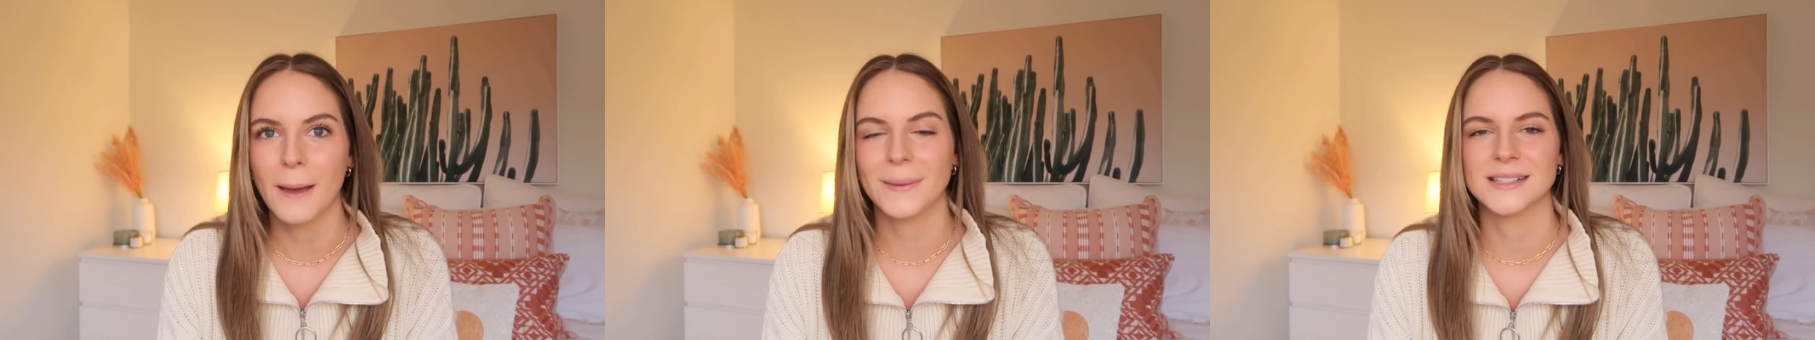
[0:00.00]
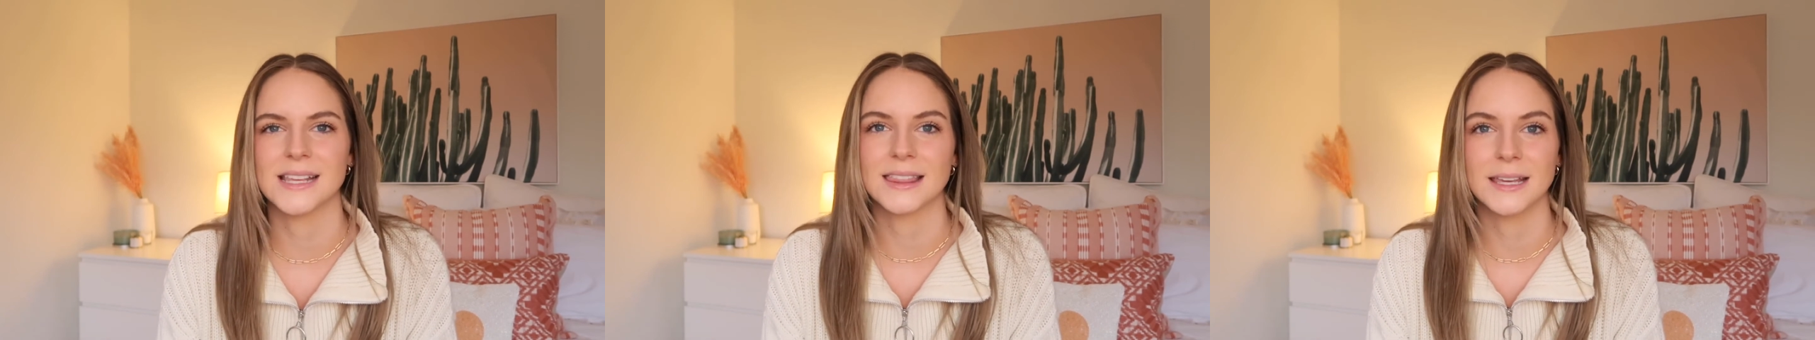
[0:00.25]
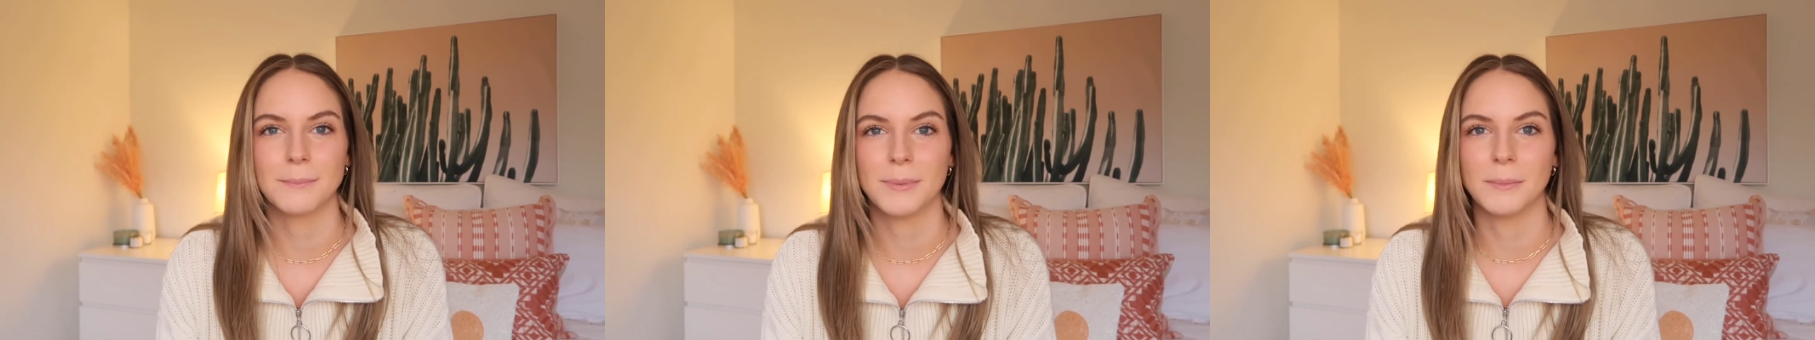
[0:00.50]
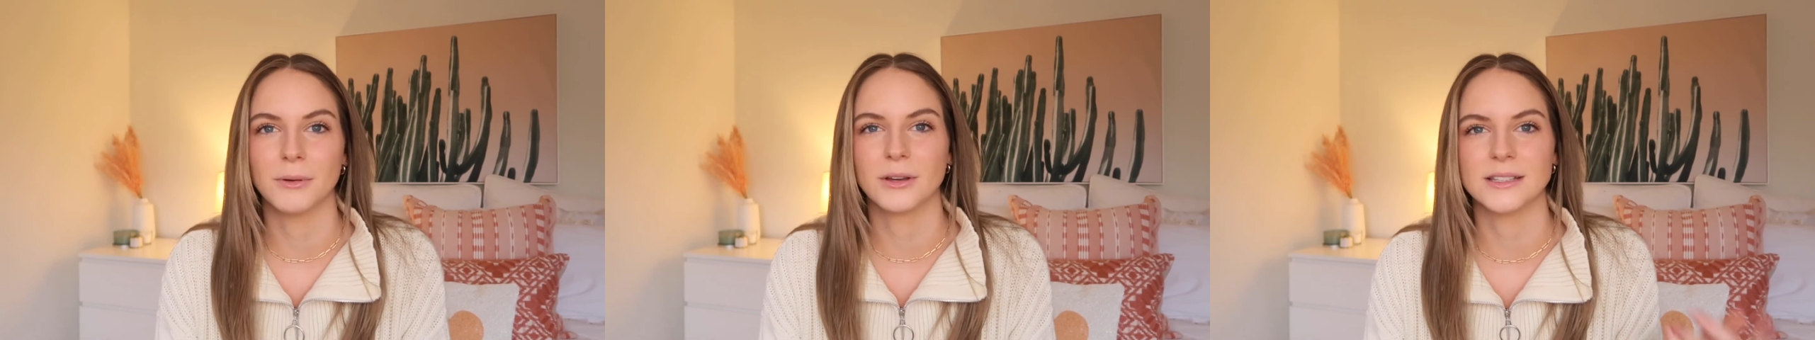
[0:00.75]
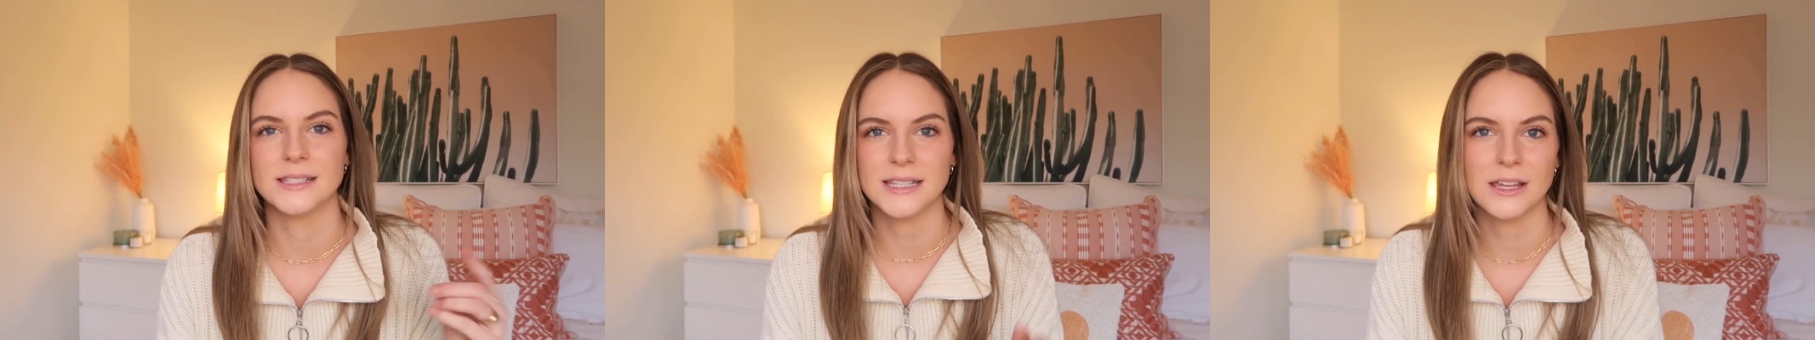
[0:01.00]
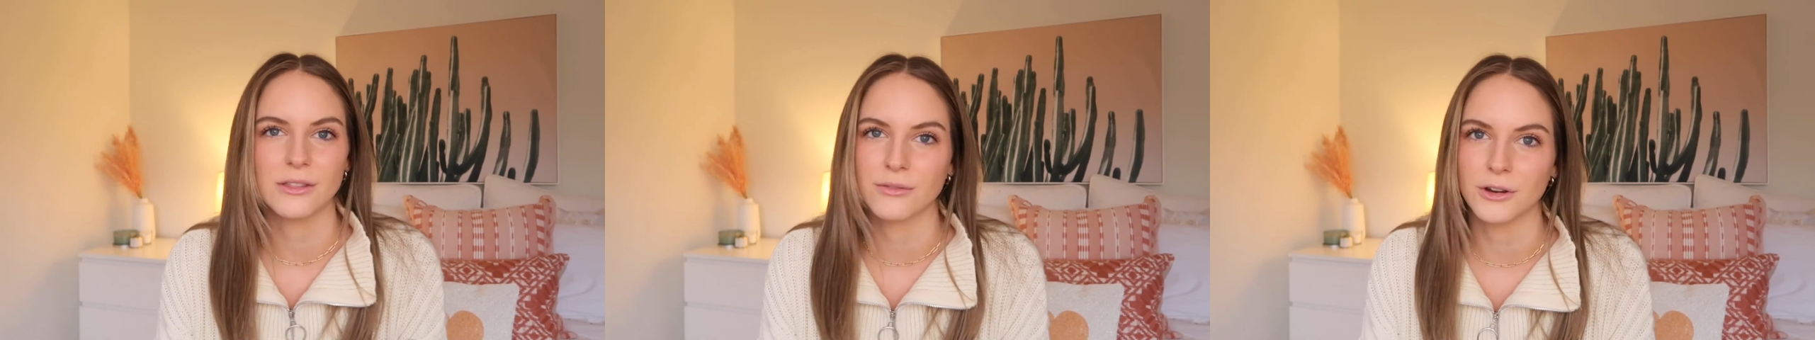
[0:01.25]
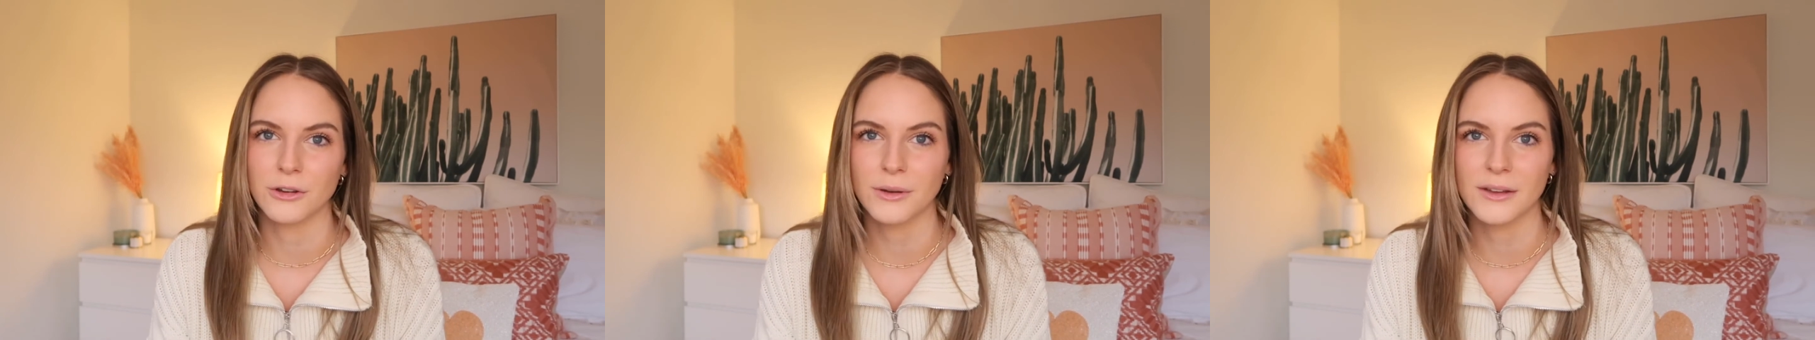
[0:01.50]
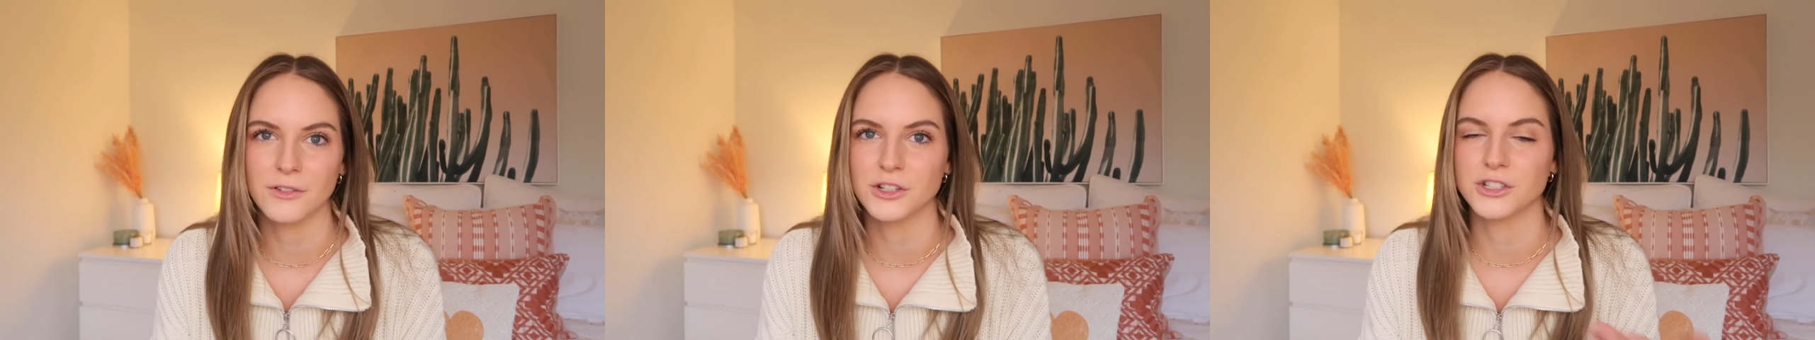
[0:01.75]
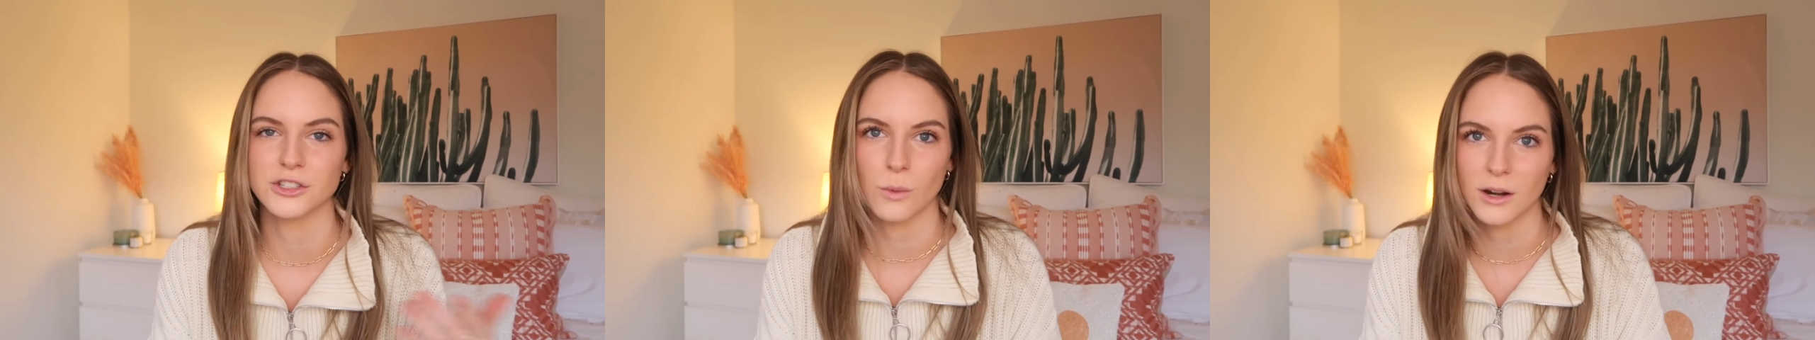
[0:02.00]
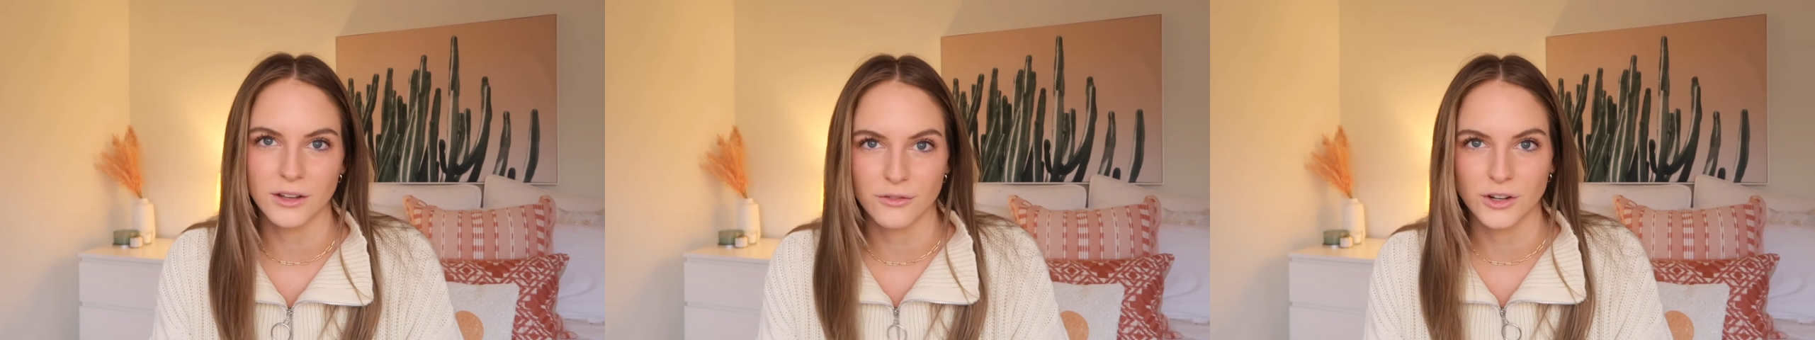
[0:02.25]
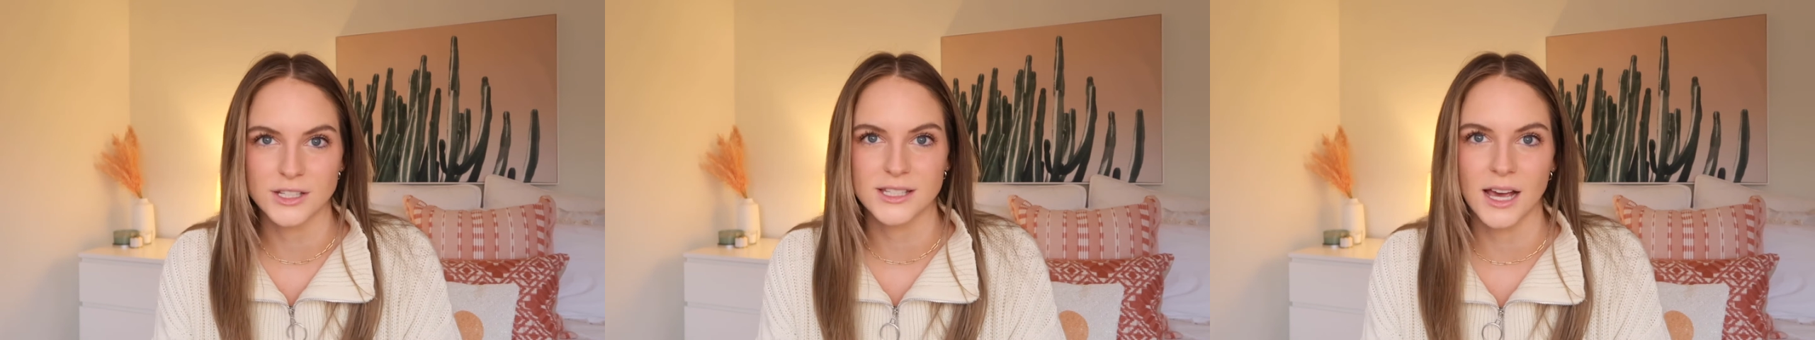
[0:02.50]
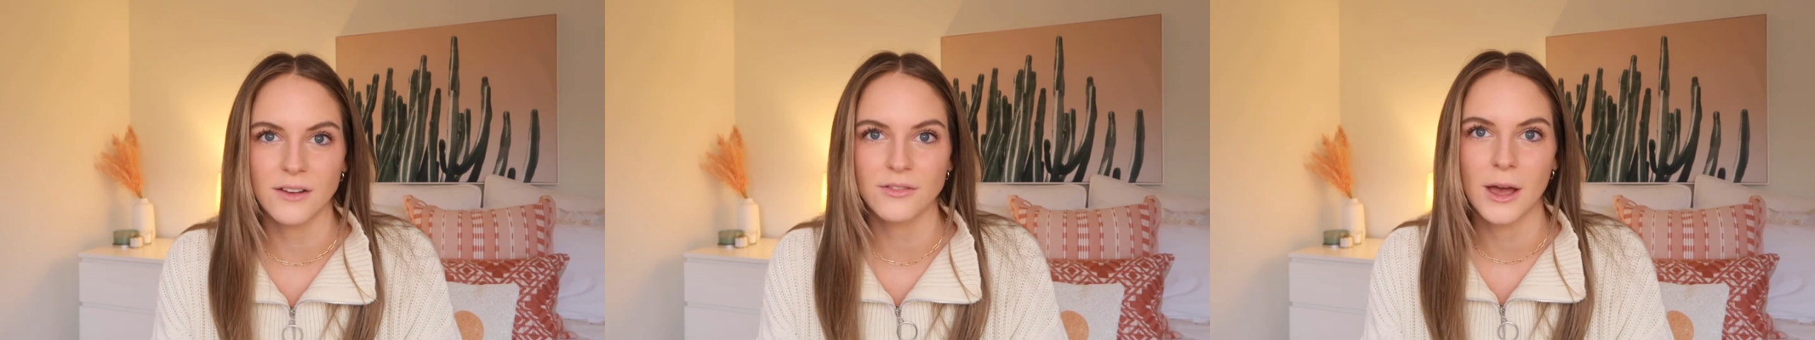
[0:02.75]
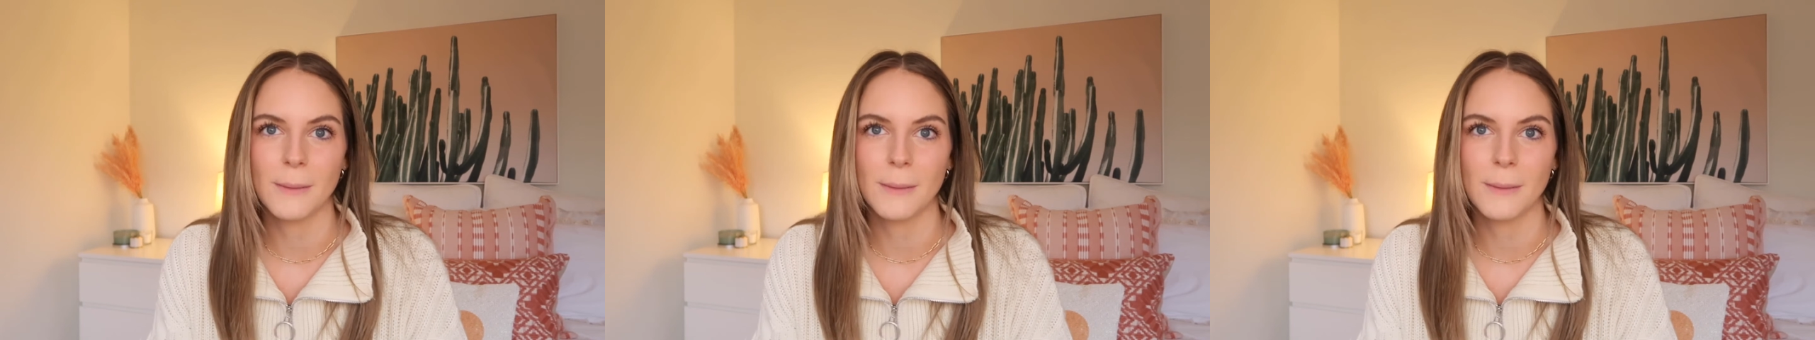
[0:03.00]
because I think people can see through if you're just wanting free stuff.